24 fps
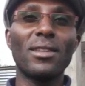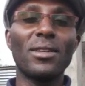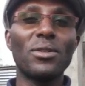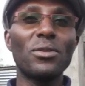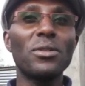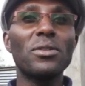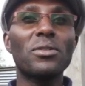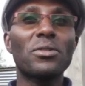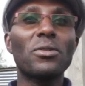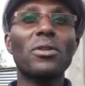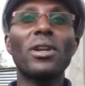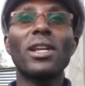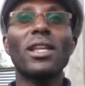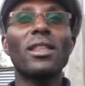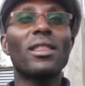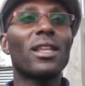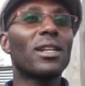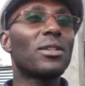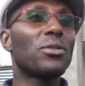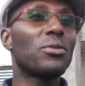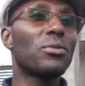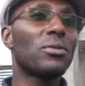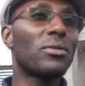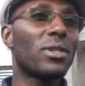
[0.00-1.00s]
So it's only
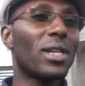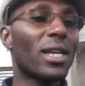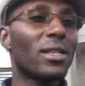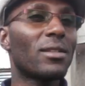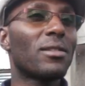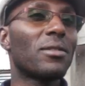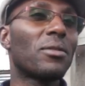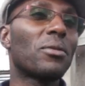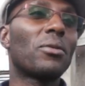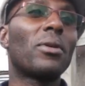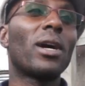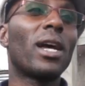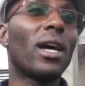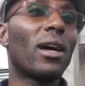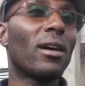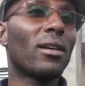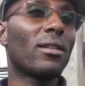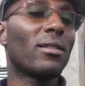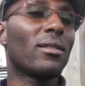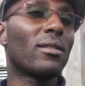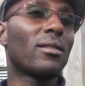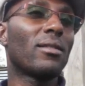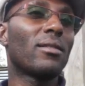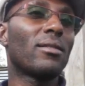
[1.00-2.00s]
that you just require
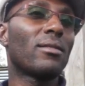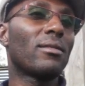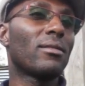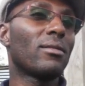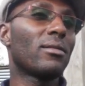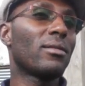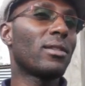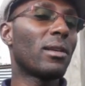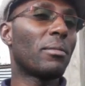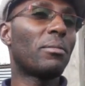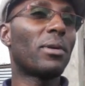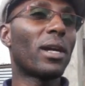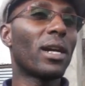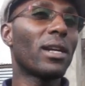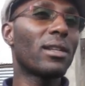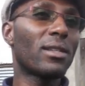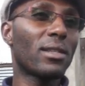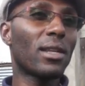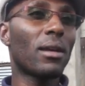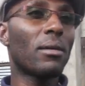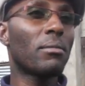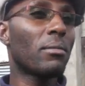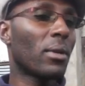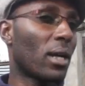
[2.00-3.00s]

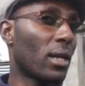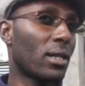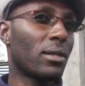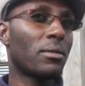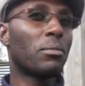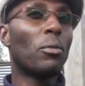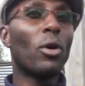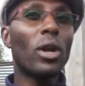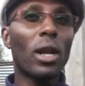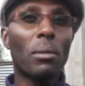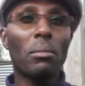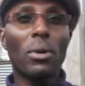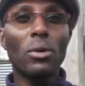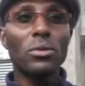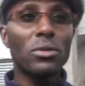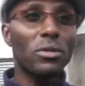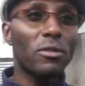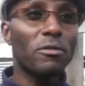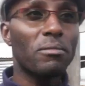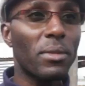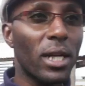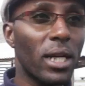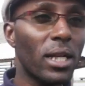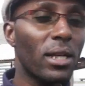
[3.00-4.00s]
separate a small amount
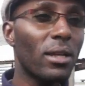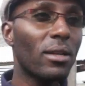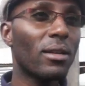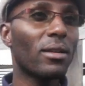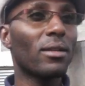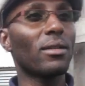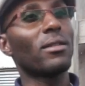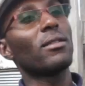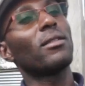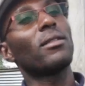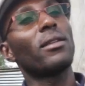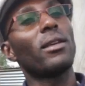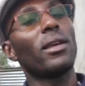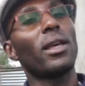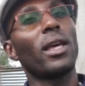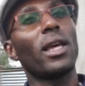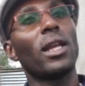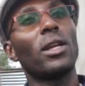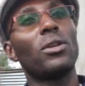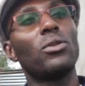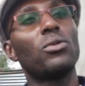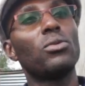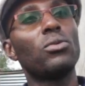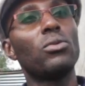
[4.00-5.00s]
of money
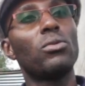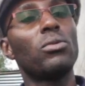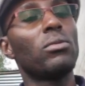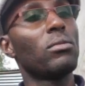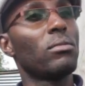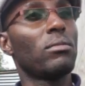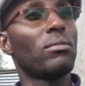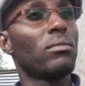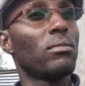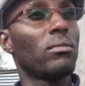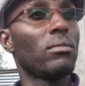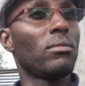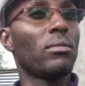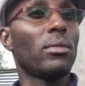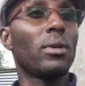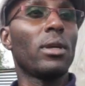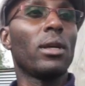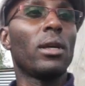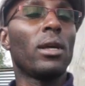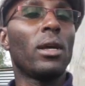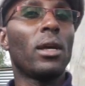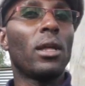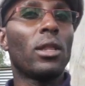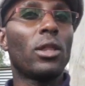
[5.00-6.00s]
and do.
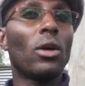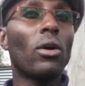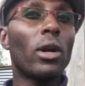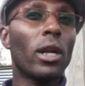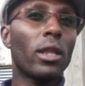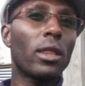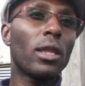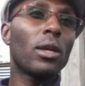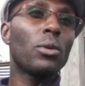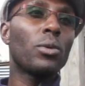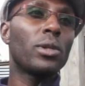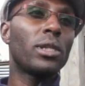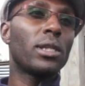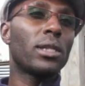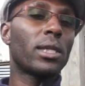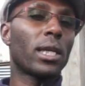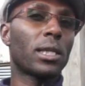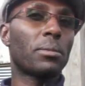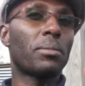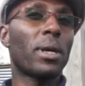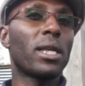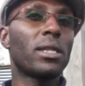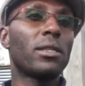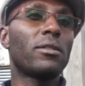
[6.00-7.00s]
The only thing which is
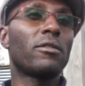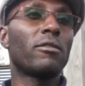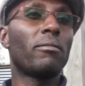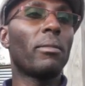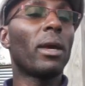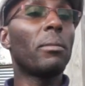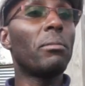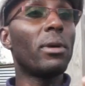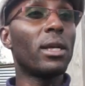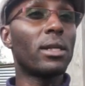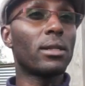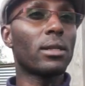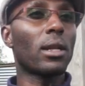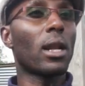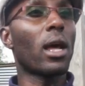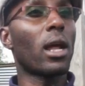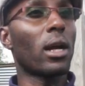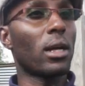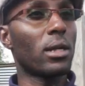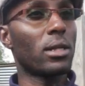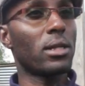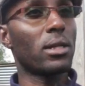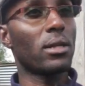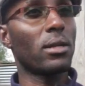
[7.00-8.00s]
expensive maybe is
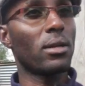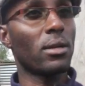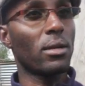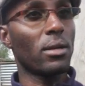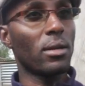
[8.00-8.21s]
land.